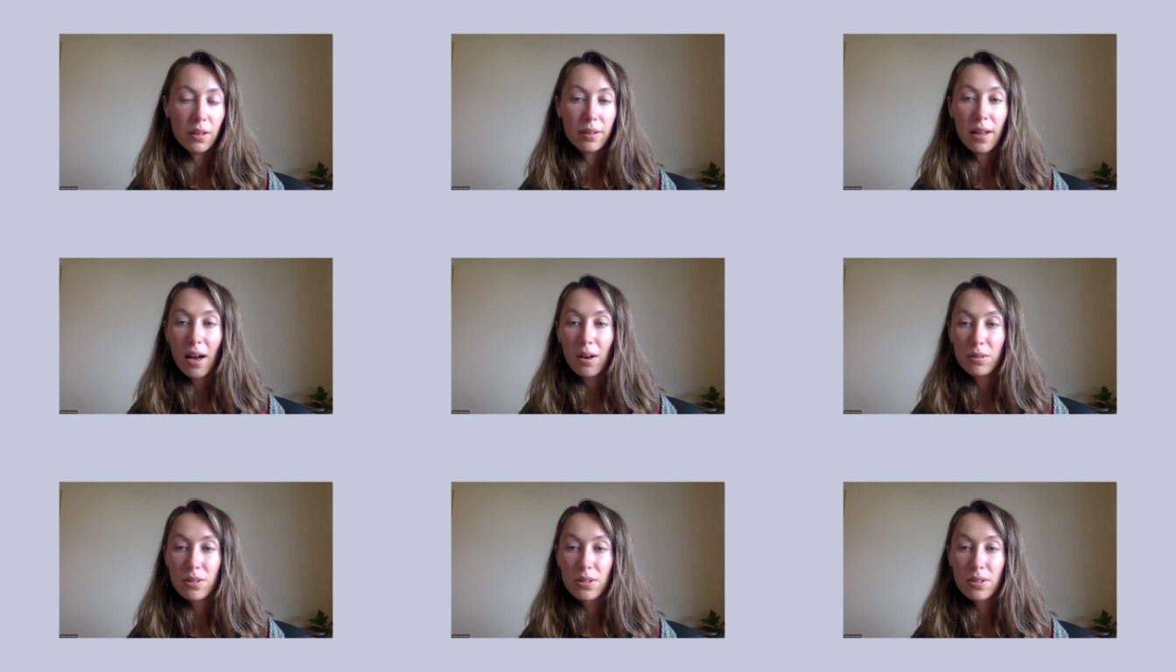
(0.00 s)

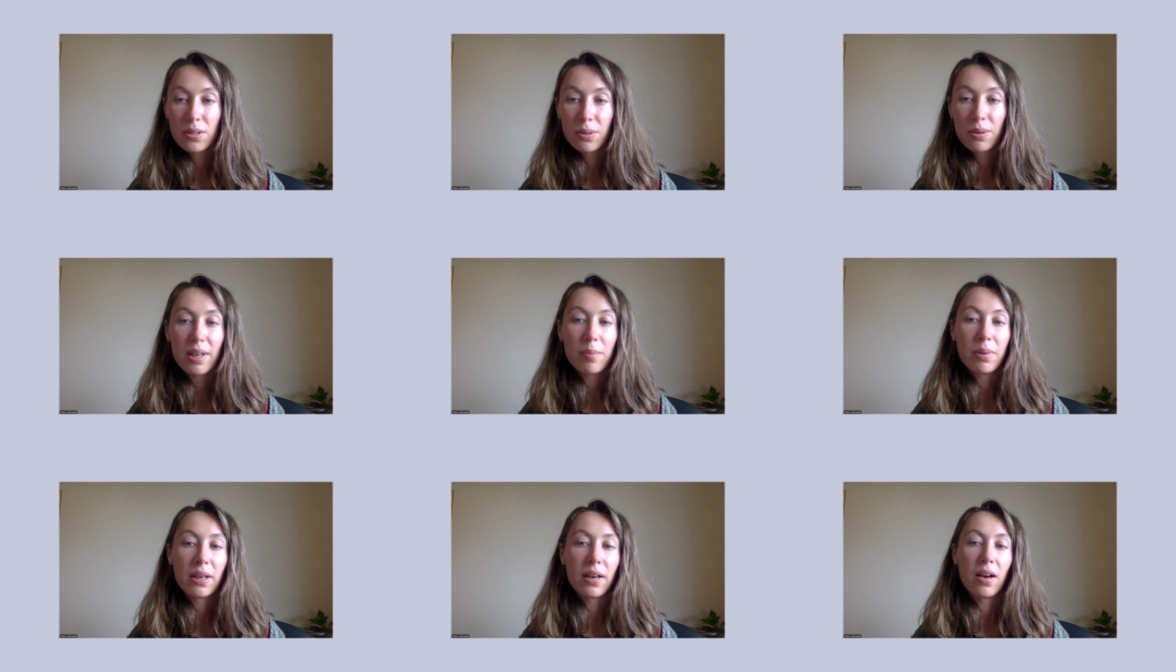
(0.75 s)
Doubts
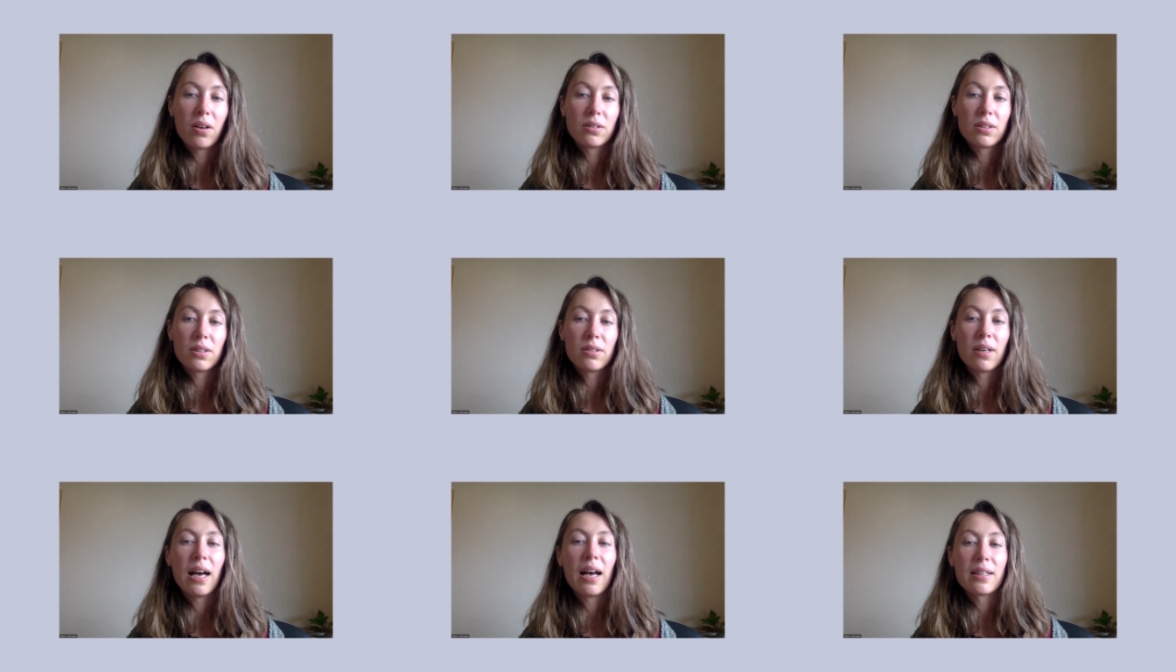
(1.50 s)
creeping out
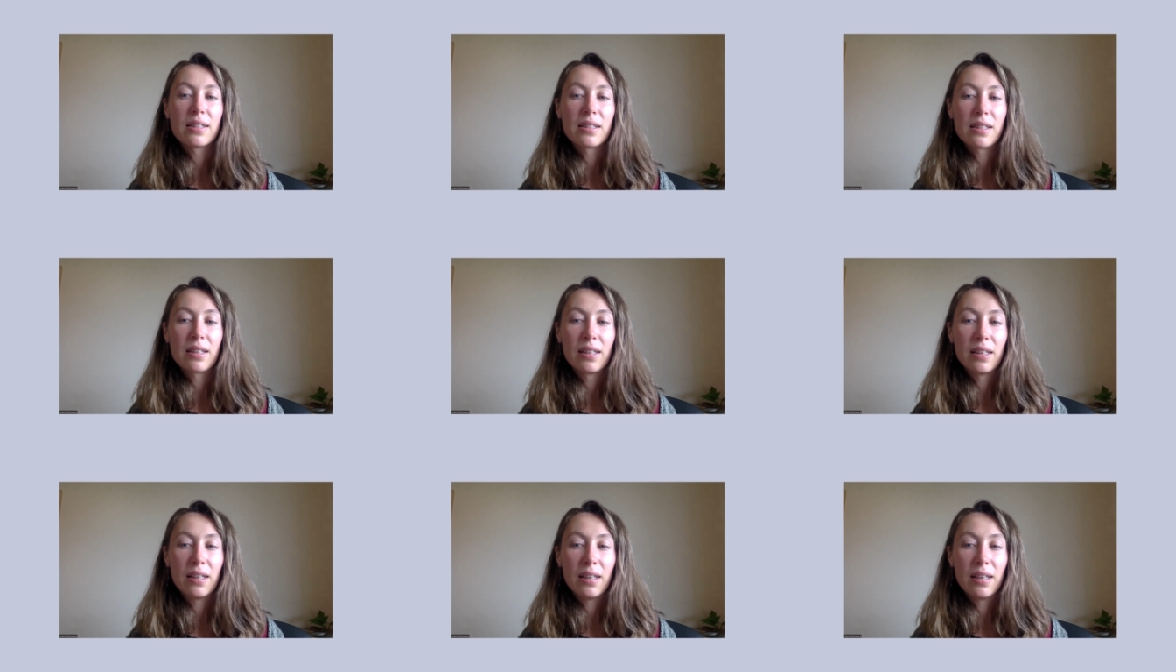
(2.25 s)
to ask
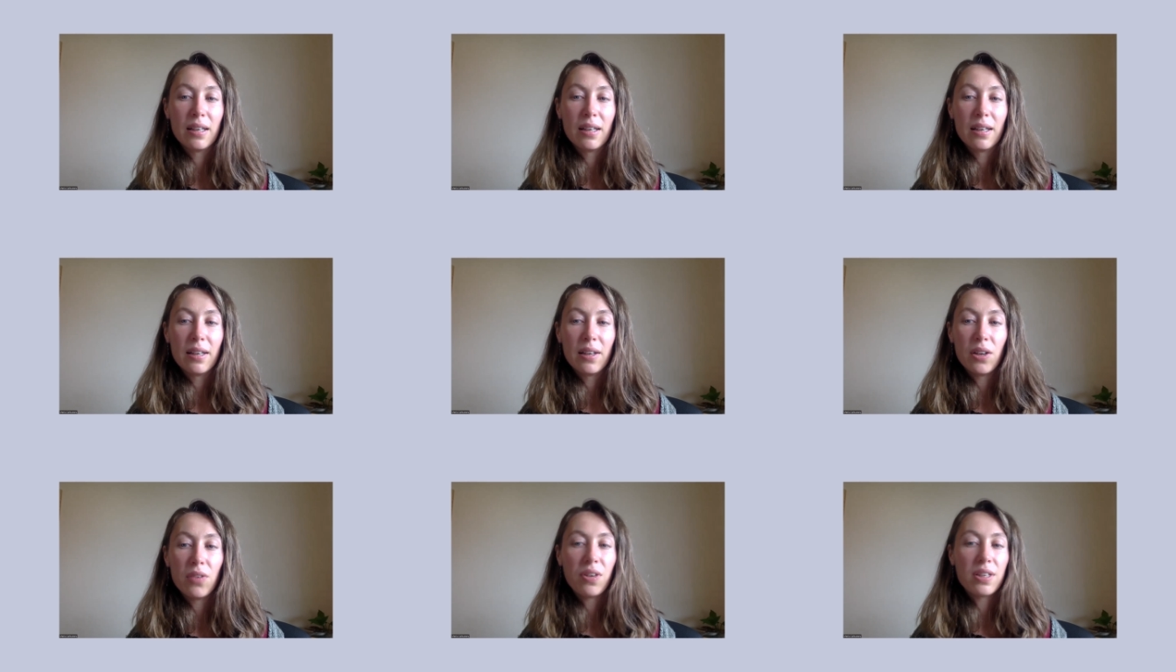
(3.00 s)

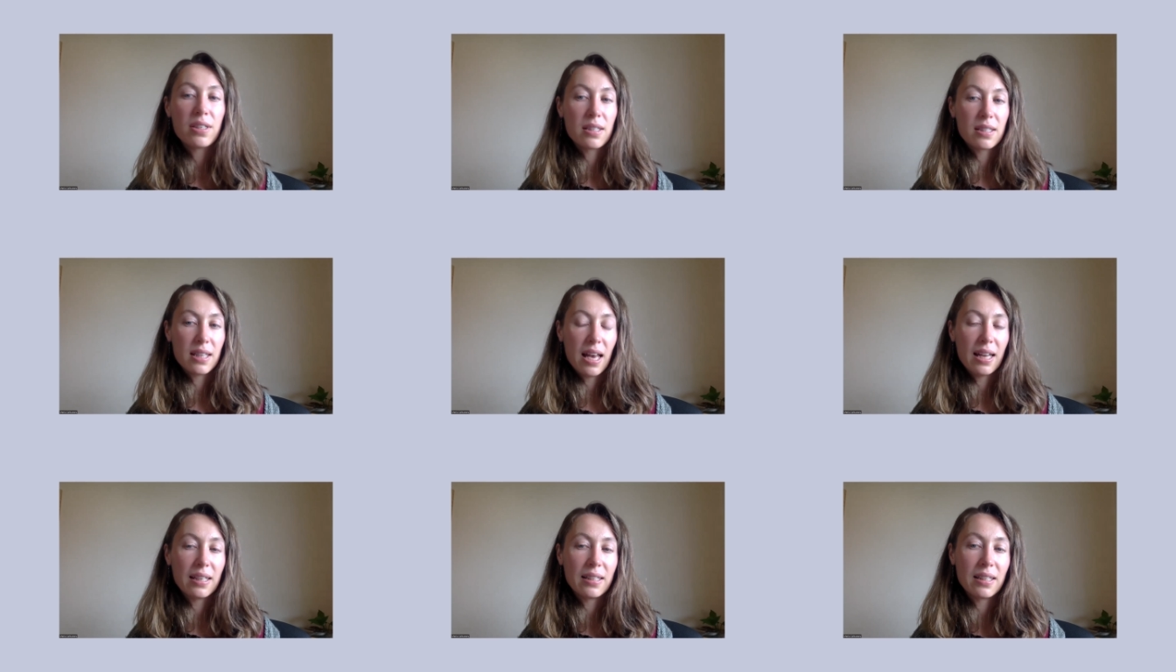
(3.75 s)
if his
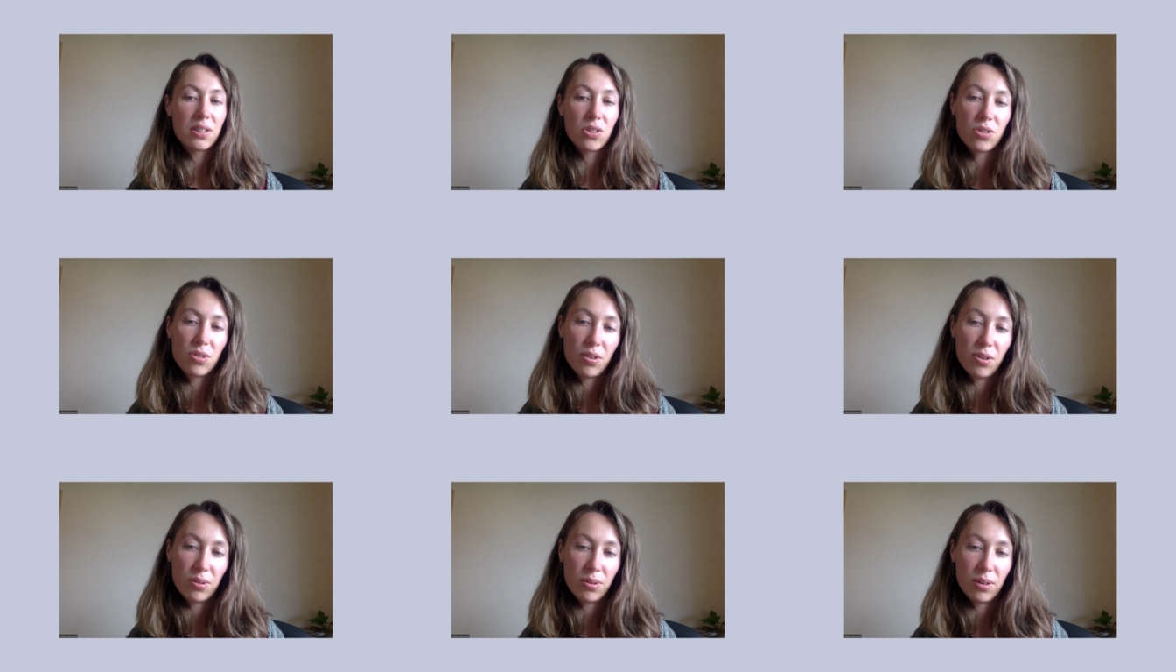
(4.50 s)
insanity is
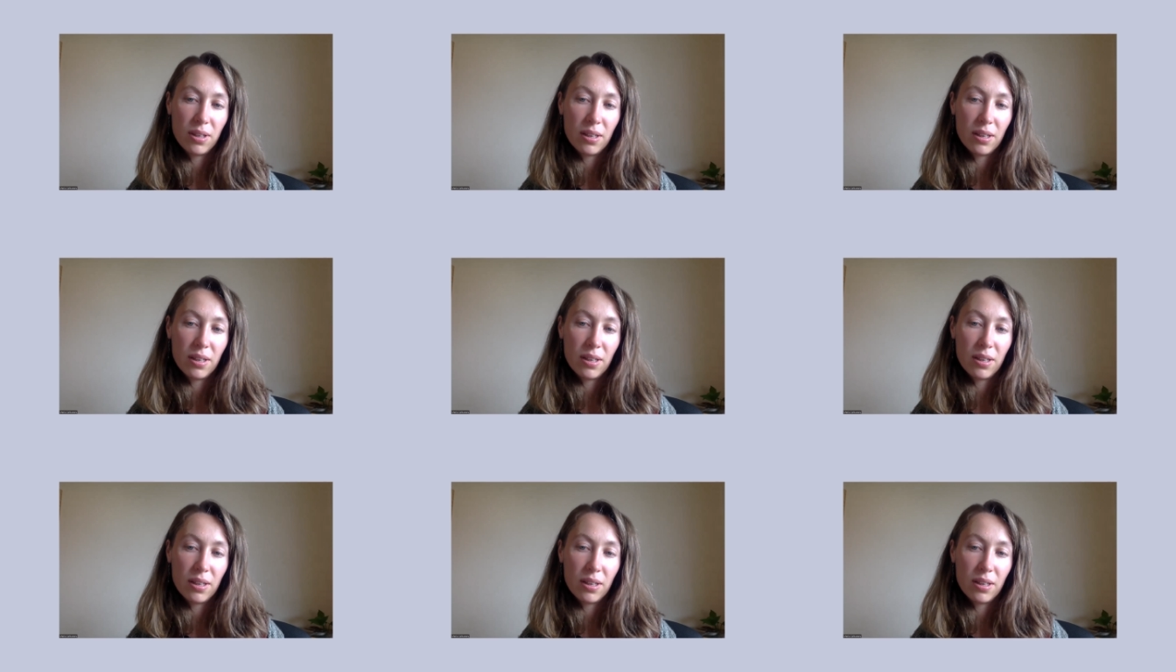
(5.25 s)
true